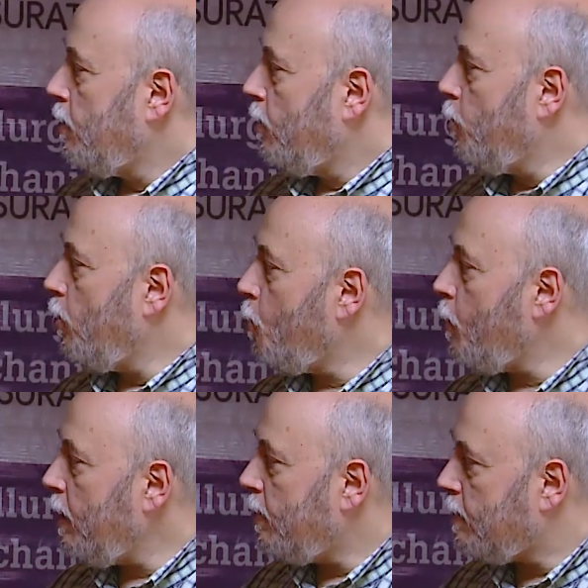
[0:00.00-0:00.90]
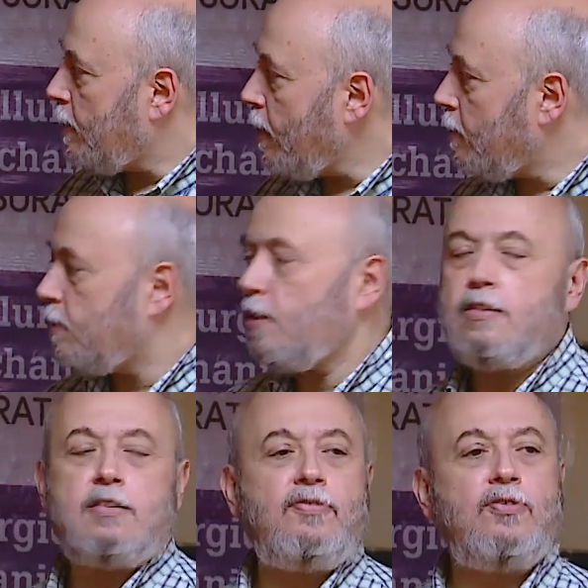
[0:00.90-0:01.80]
You know why zinc
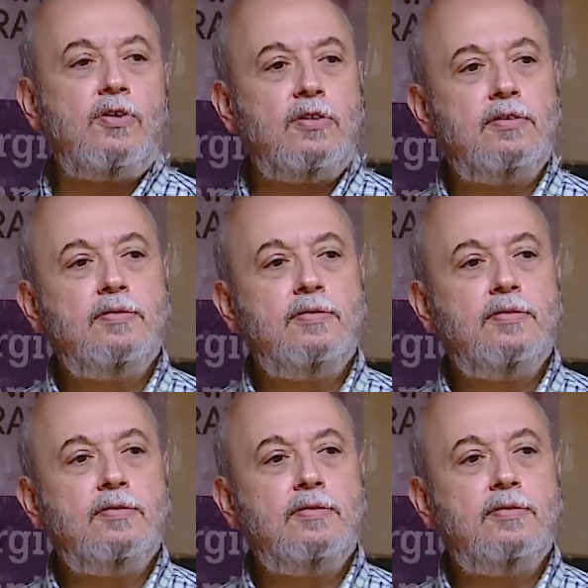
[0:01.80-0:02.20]
is the 4